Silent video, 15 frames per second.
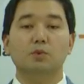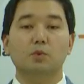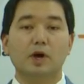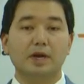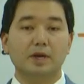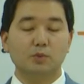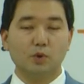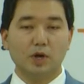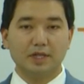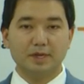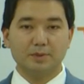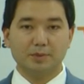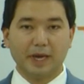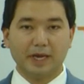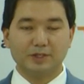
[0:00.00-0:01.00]
everyone, and
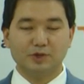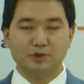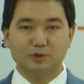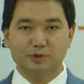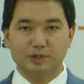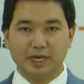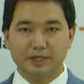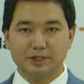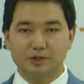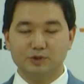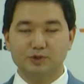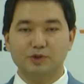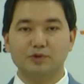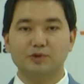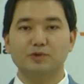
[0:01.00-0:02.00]
welcome back to UZEX
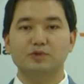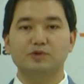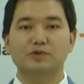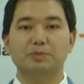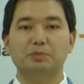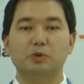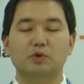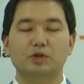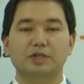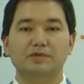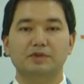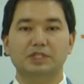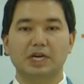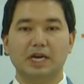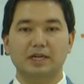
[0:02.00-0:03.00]
News on UzReport
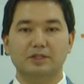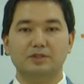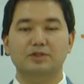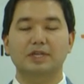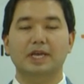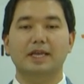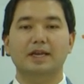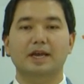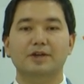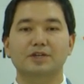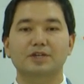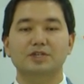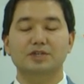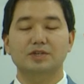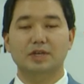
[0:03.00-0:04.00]
TV channel. Today in our
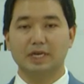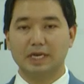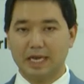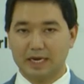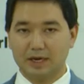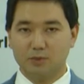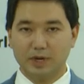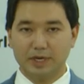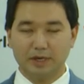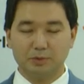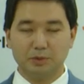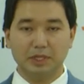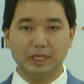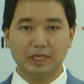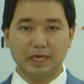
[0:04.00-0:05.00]
edition, you can get acquainted
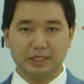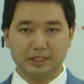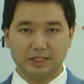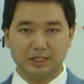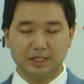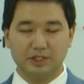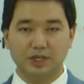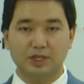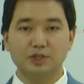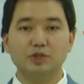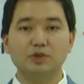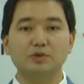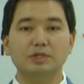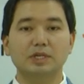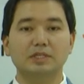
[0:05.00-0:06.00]
with the latest exchange
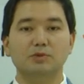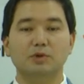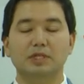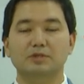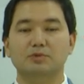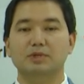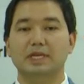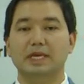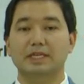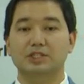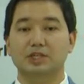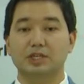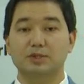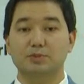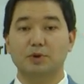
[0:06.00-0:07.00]
news as well as with the
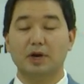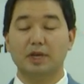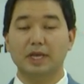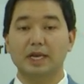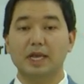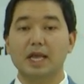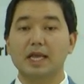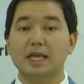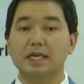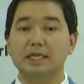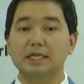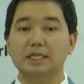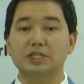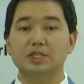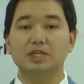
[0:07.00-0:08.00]
exchange market
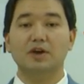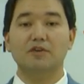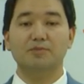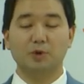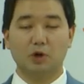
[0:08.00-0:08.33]
condition of